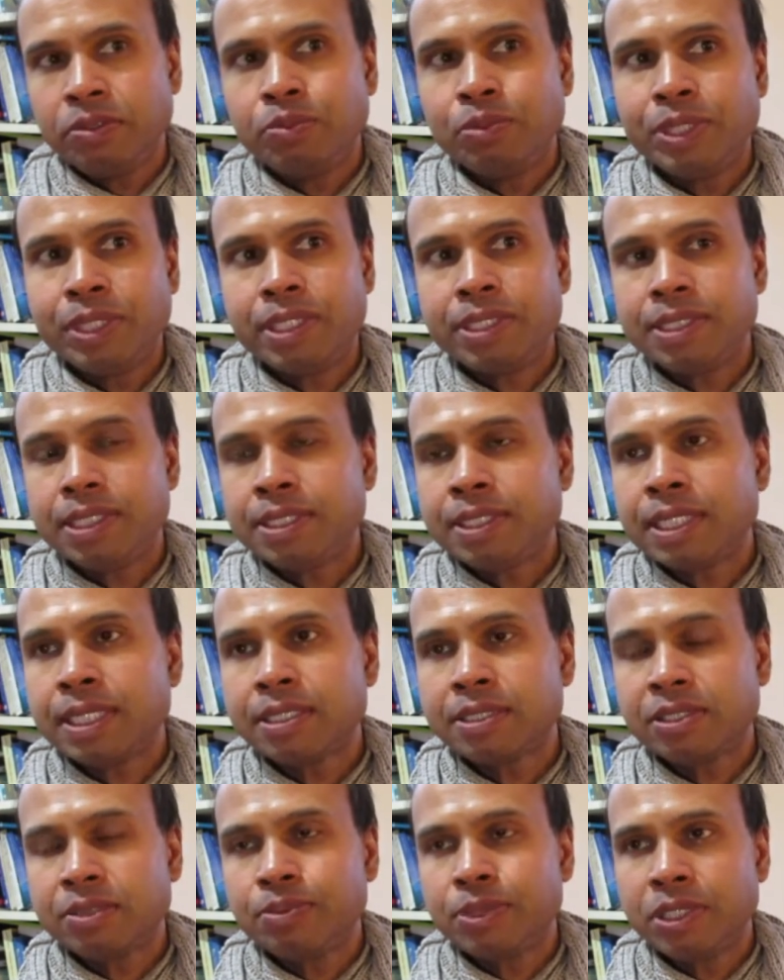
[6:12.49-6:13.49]
When there's
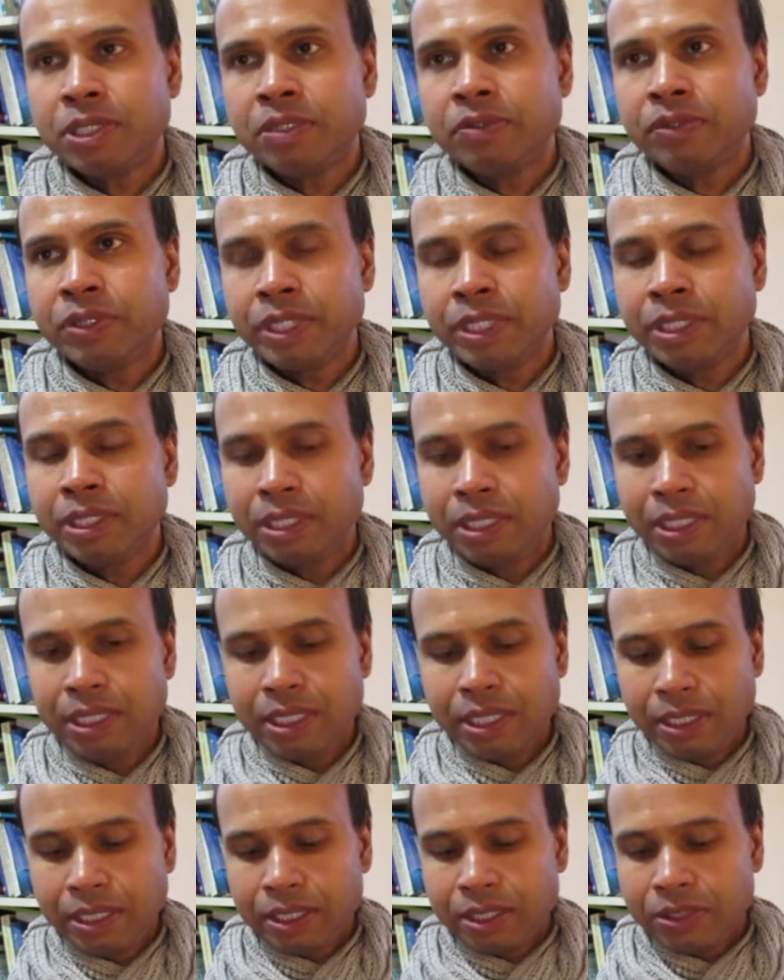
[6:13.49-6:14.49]
detached observing,
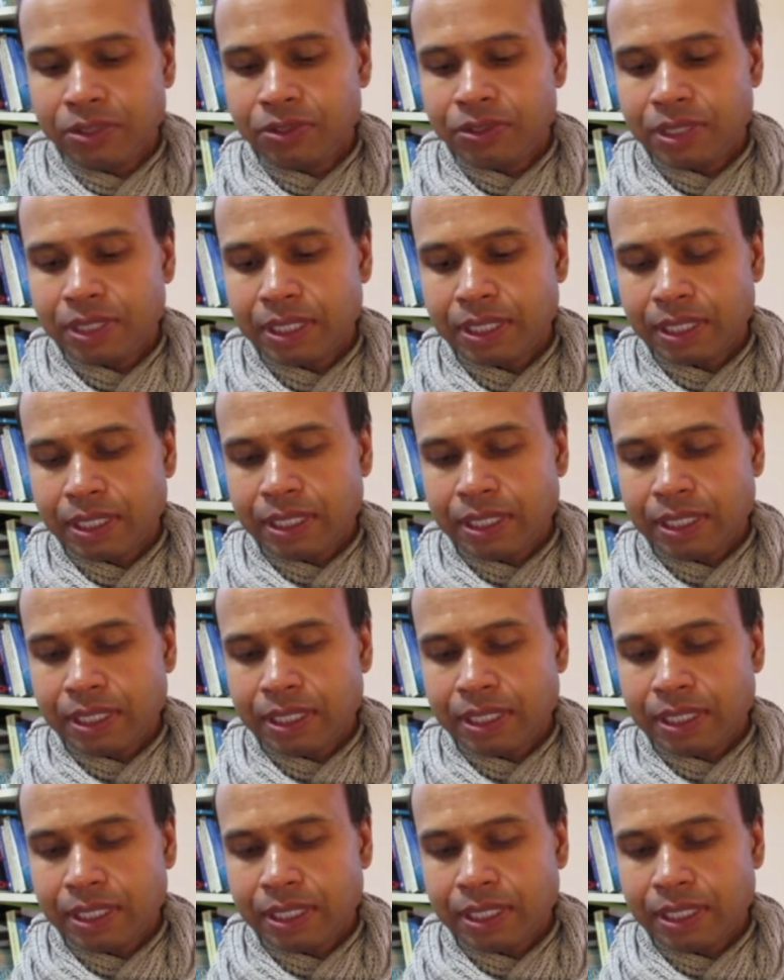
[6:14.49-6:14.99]
because